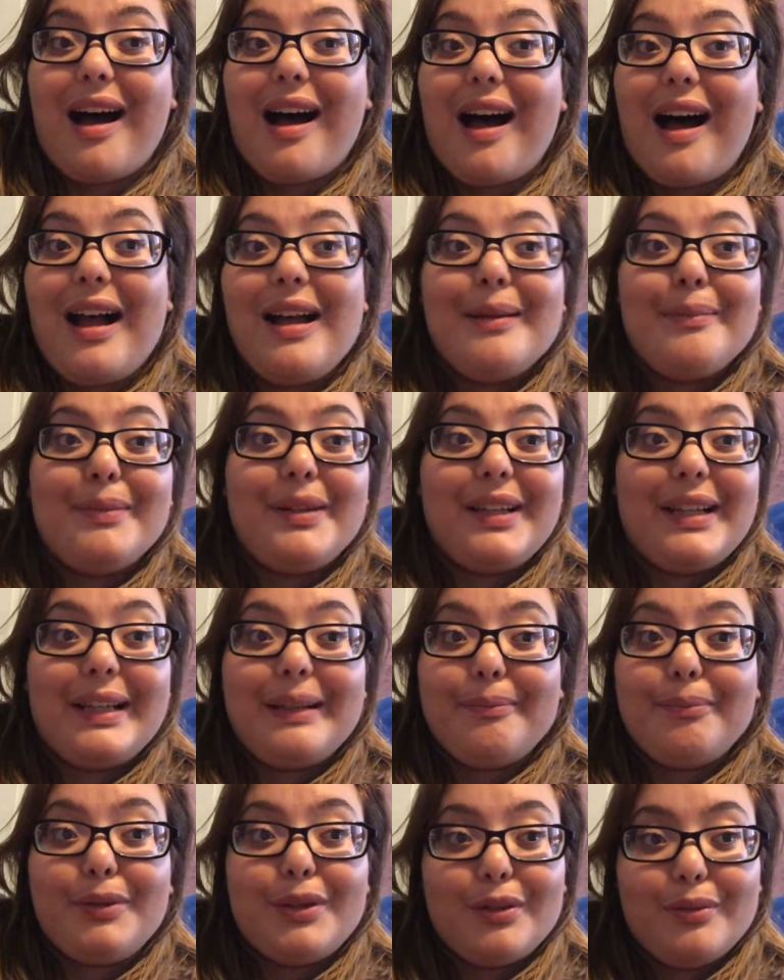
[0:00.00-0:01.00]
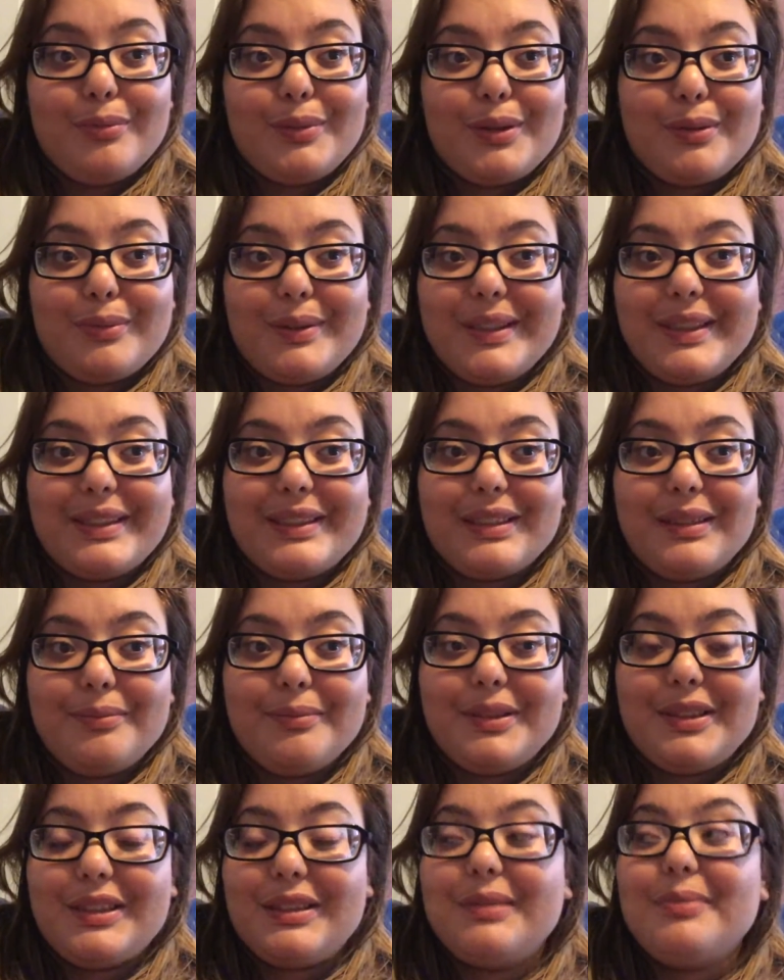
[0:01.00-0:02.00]
I'm a late bloomer when it
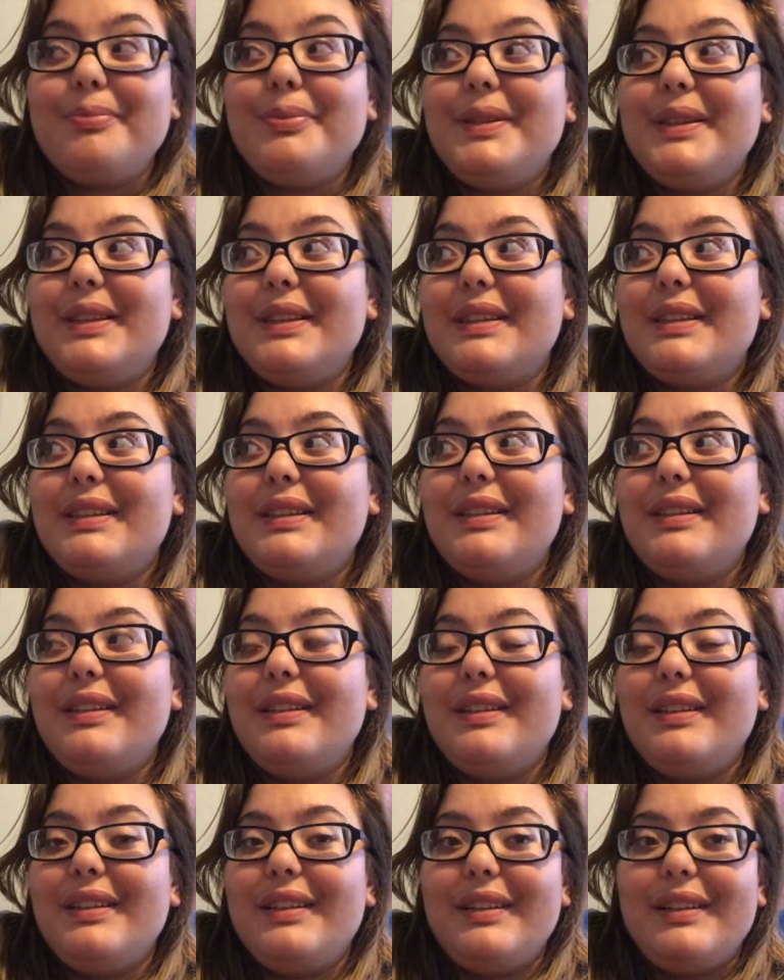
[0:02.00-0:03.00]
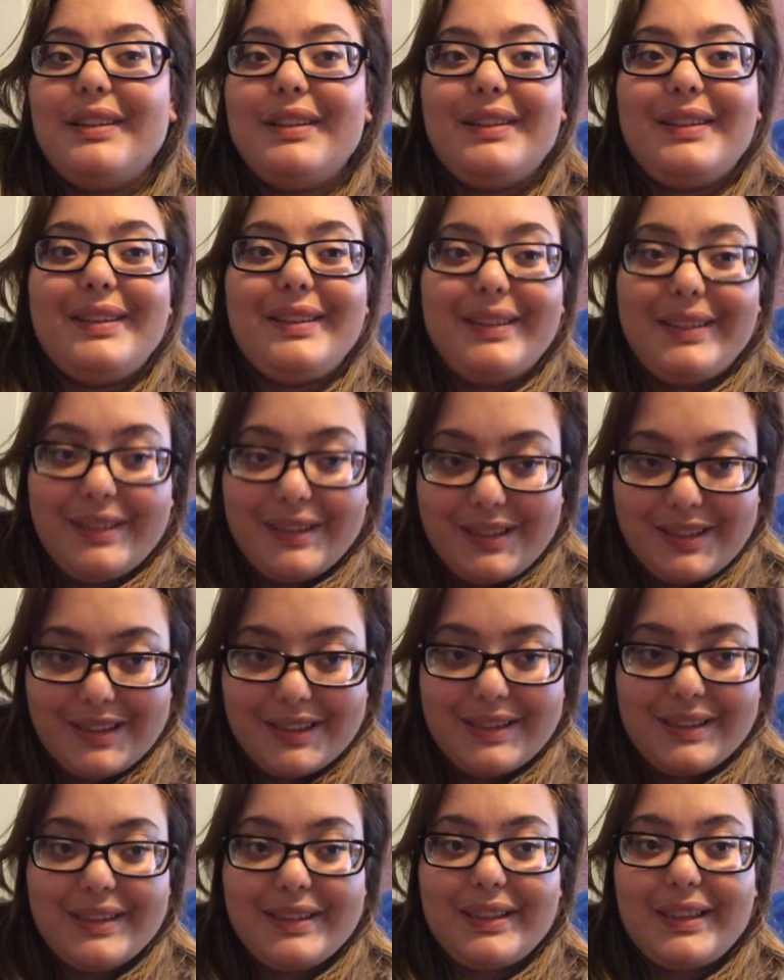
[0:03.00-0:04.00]
comes to being
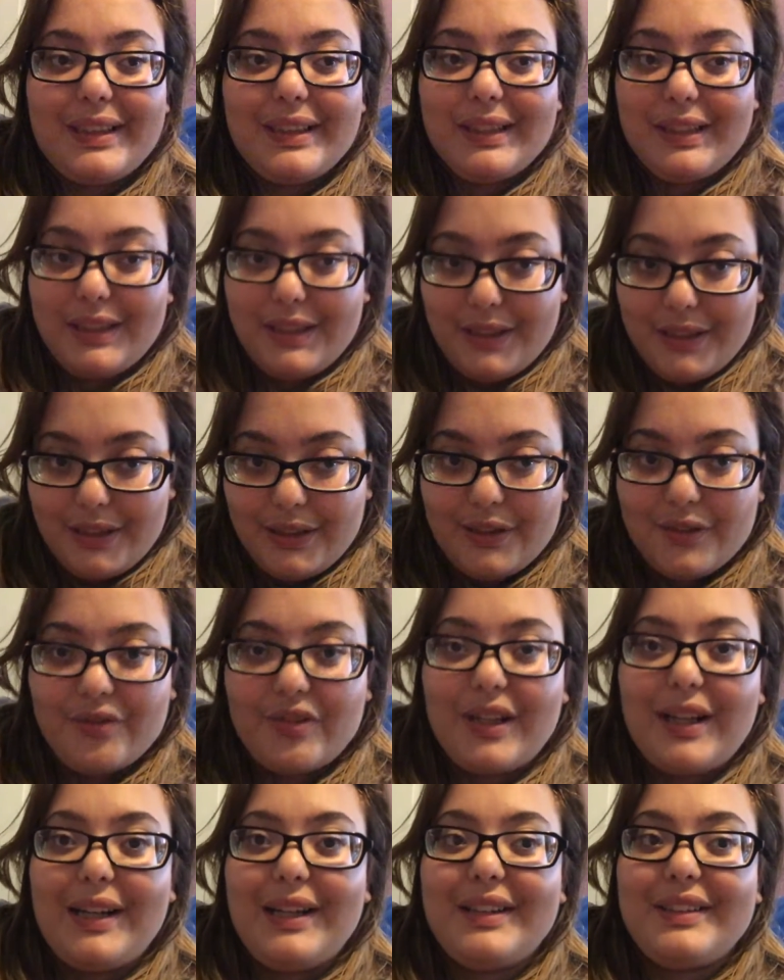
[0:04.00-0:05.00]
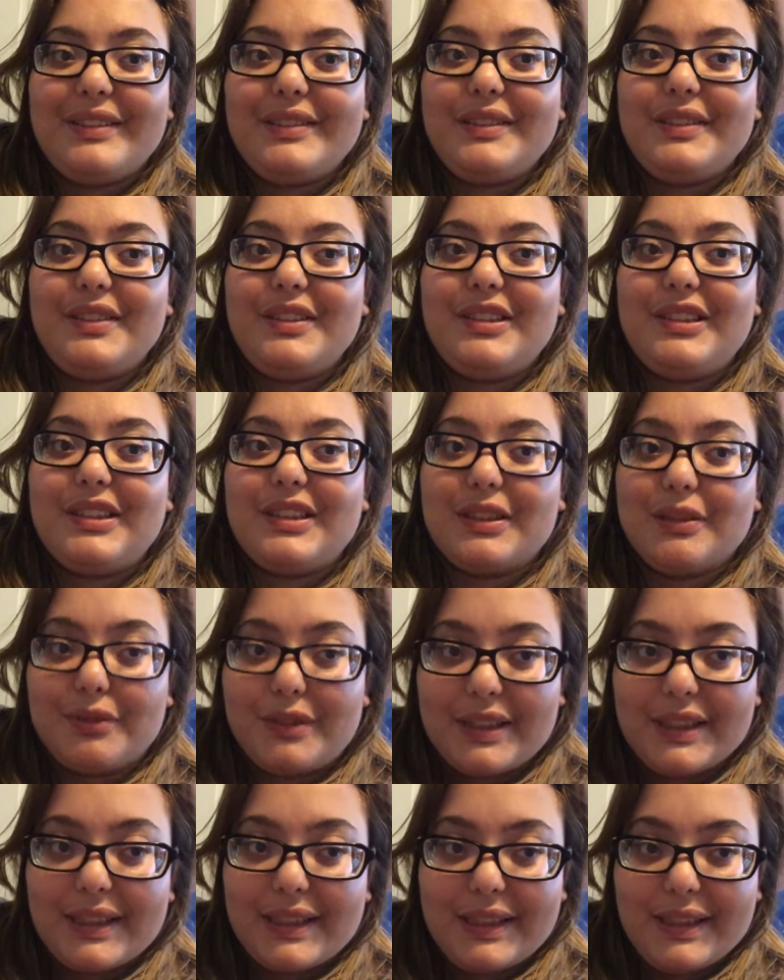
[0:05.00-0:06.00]
innocent and naive and still
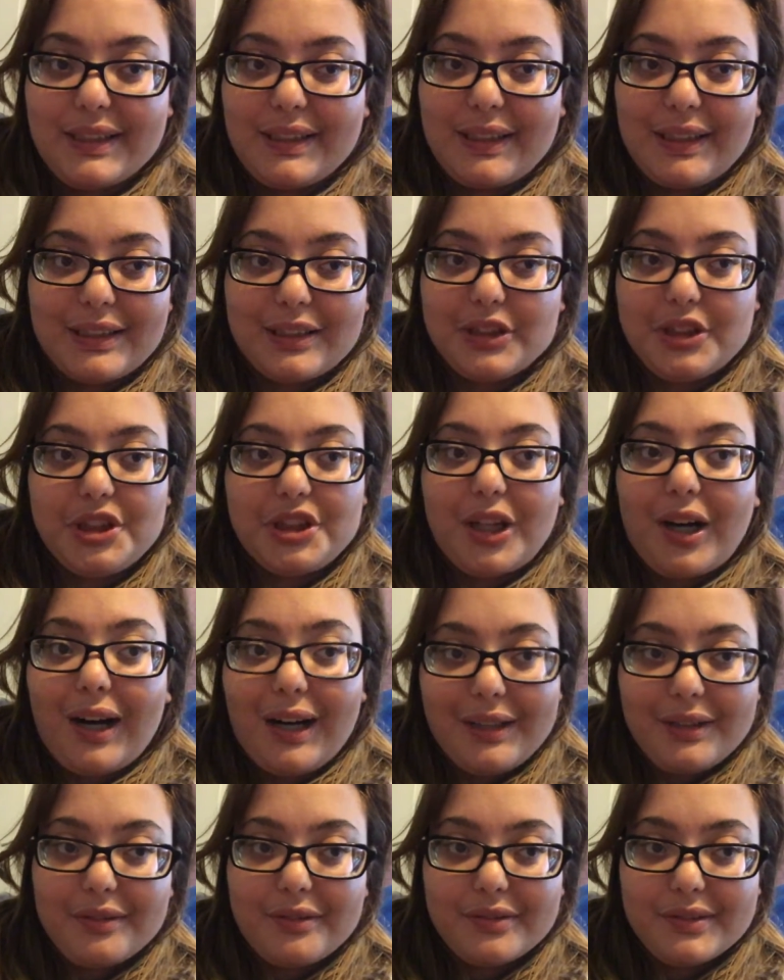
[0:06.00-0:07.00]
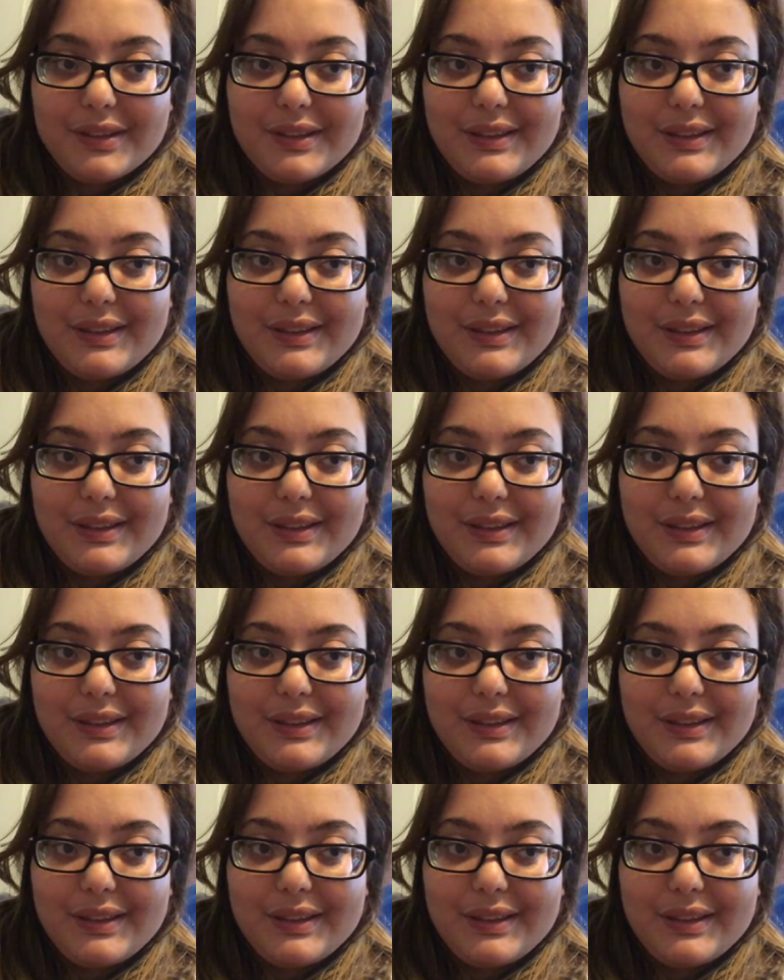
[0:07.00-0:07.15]
thinking like a child.